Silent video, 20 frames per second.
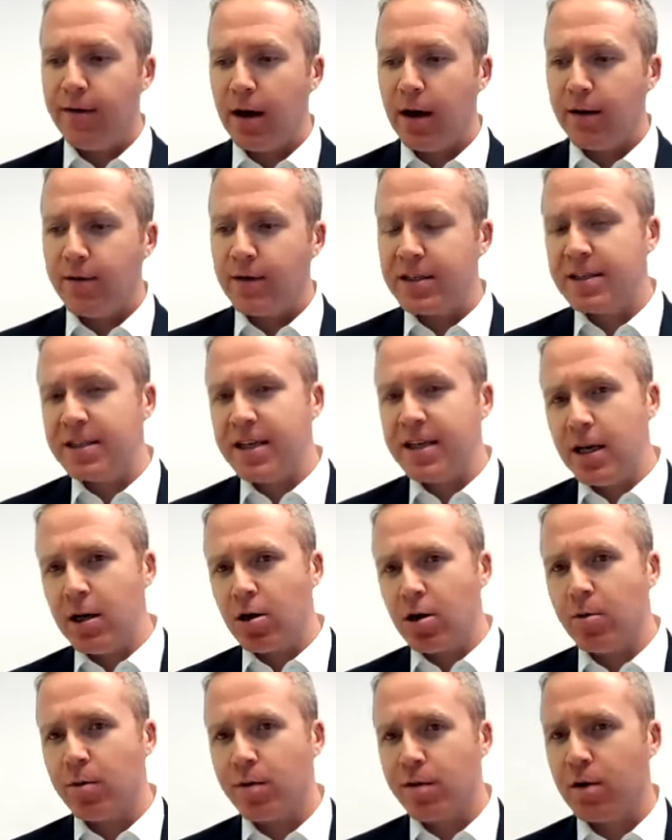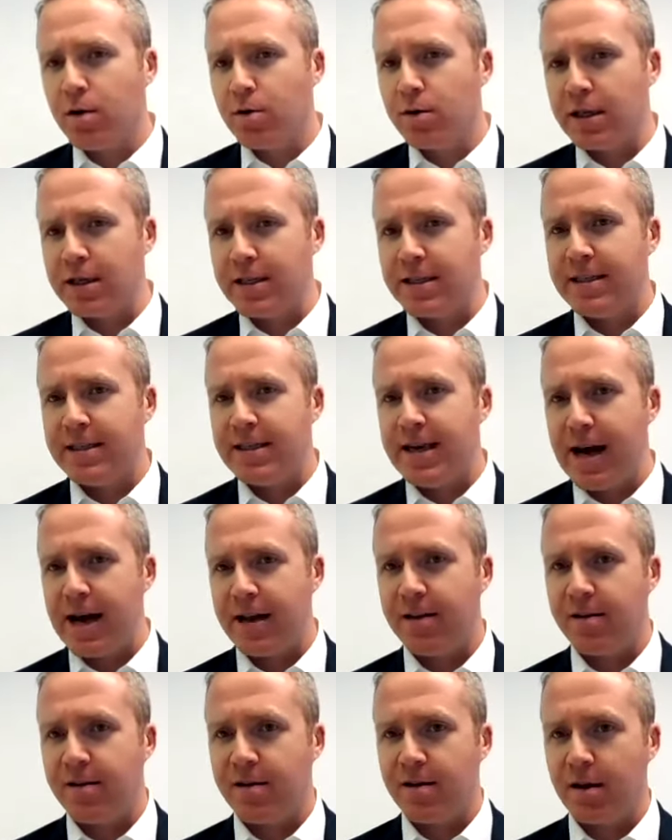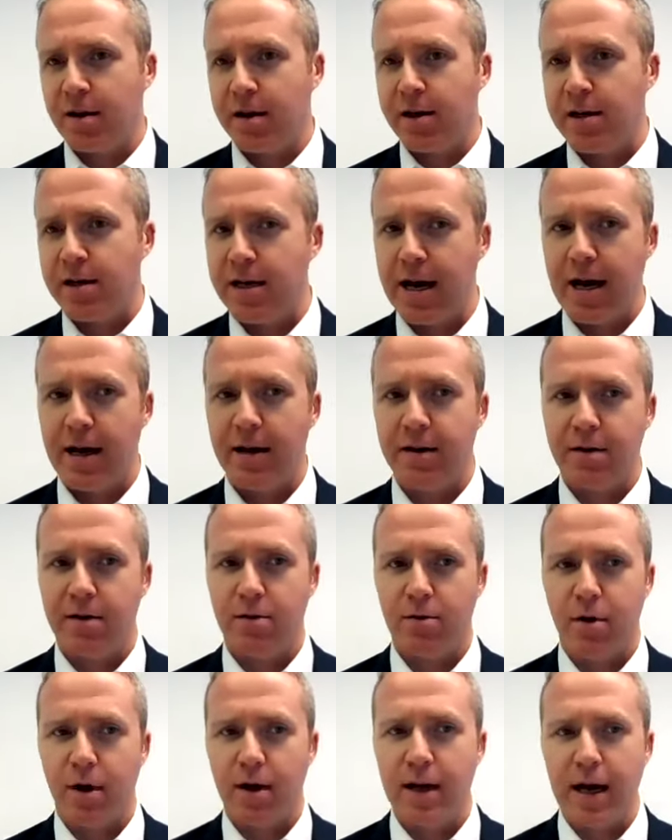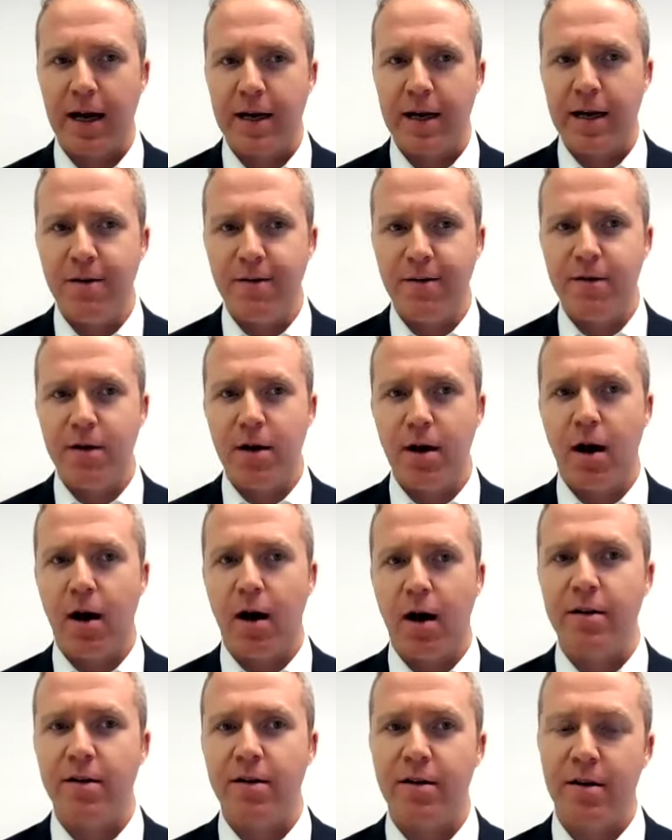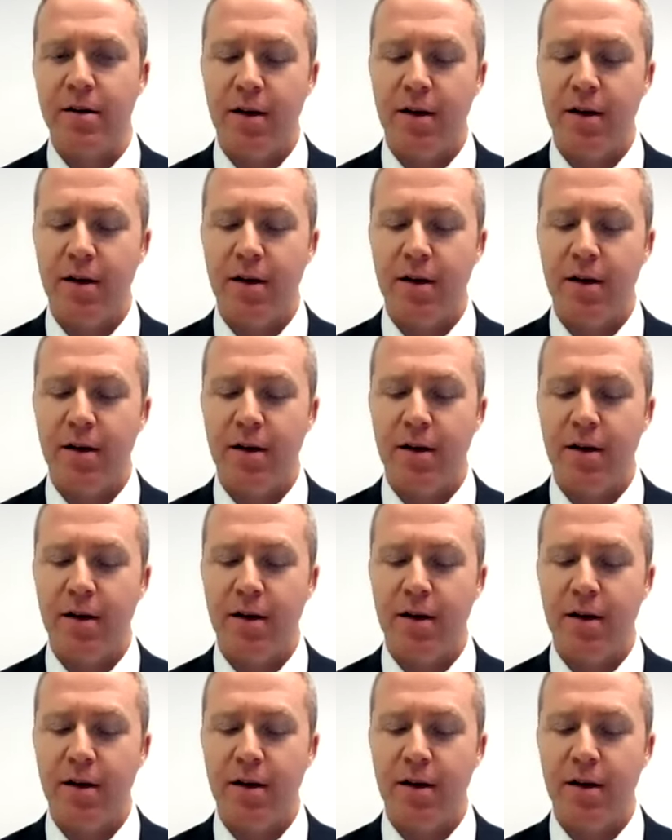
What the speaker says: Have you seen it come through on the debt side yet, right? And if not,